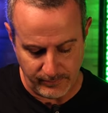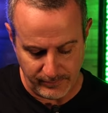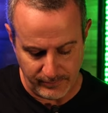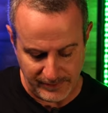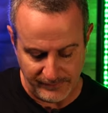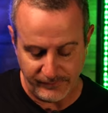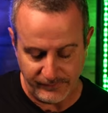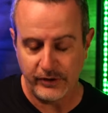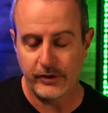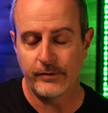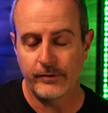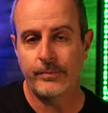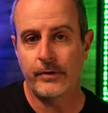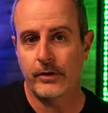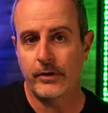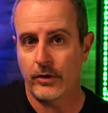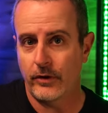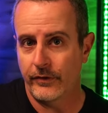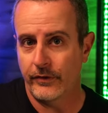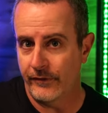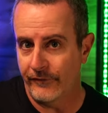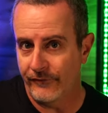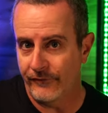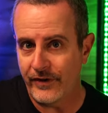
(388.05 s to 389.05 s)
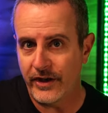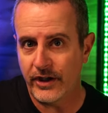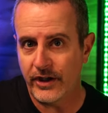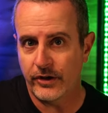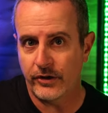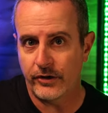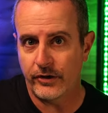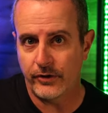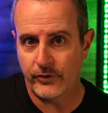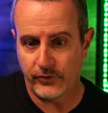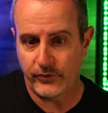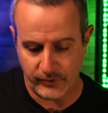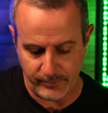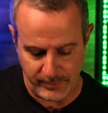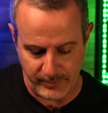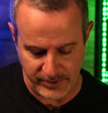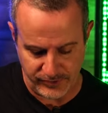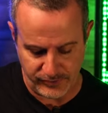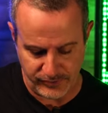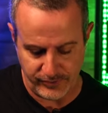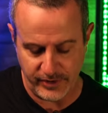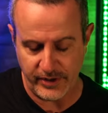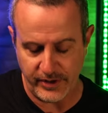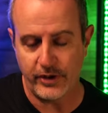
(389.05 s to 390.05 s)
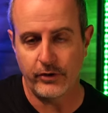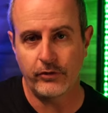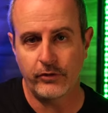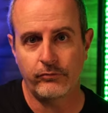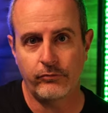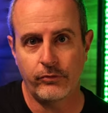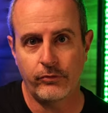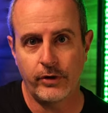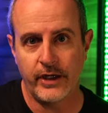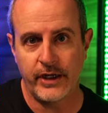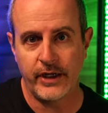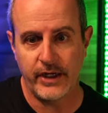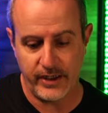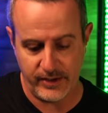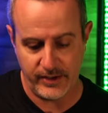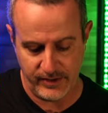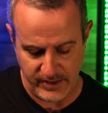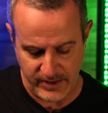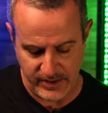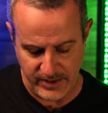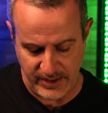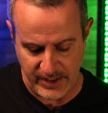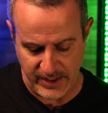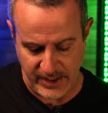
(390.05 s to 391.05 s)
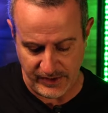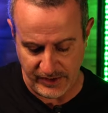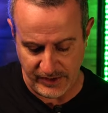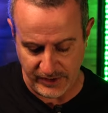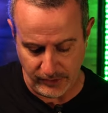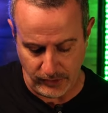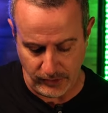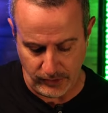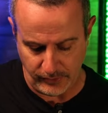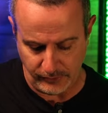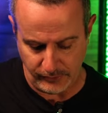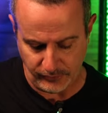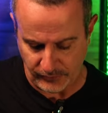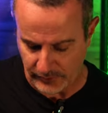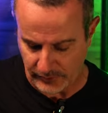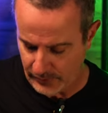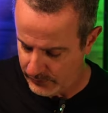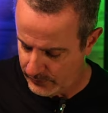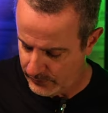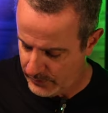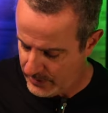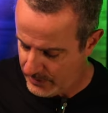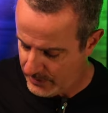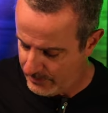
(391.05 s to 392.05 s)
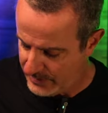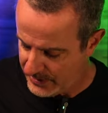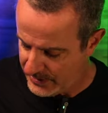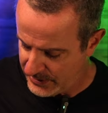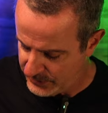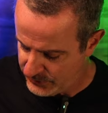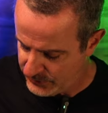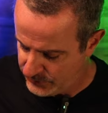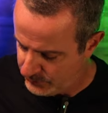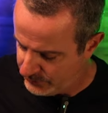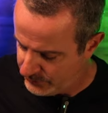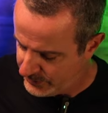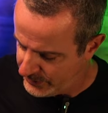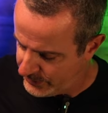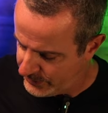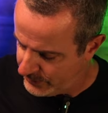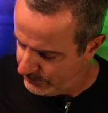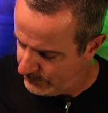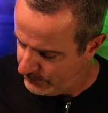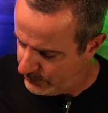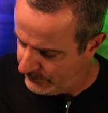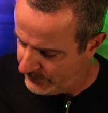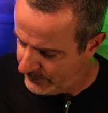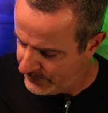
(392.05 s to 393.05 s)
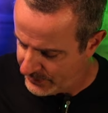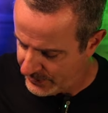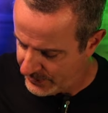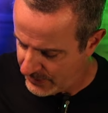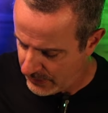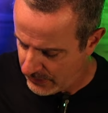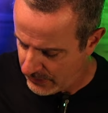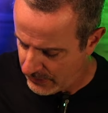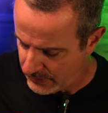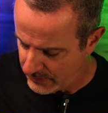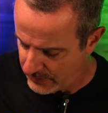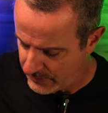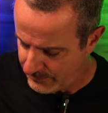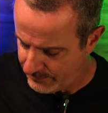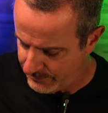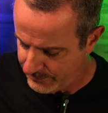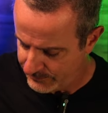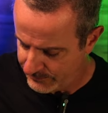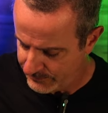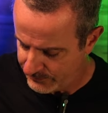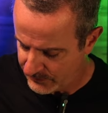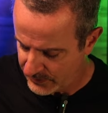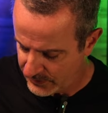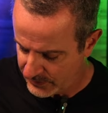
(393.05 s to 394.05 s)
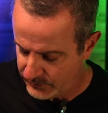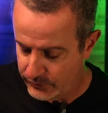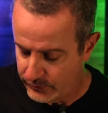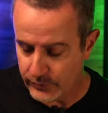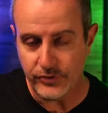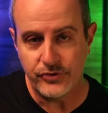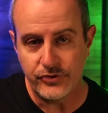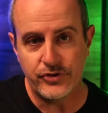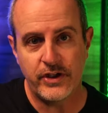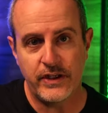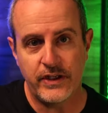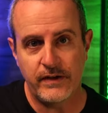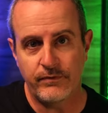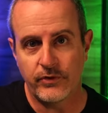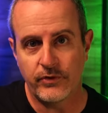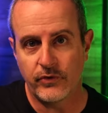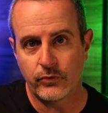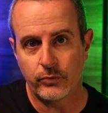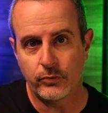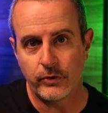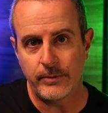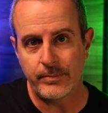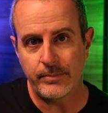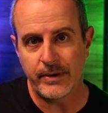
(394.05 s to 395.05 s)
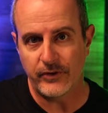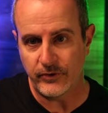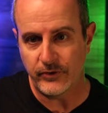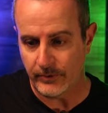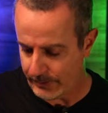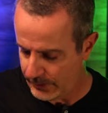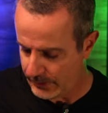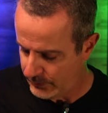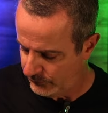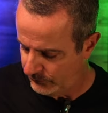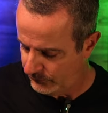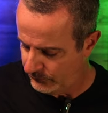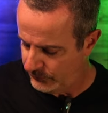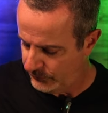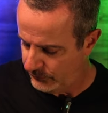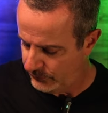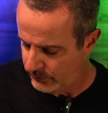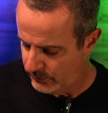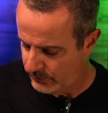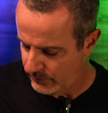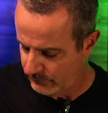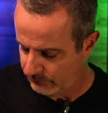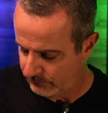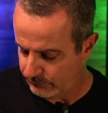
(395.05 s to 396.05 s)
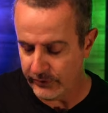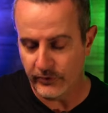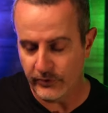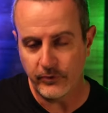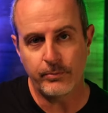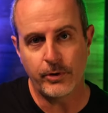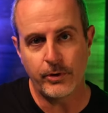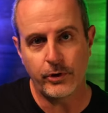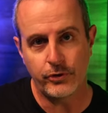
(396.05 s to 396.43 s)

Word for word: lifting up the fingers to make sure they don't ring, and then also making sure that you're moving the arm to achieve the sweep as opposed to wrist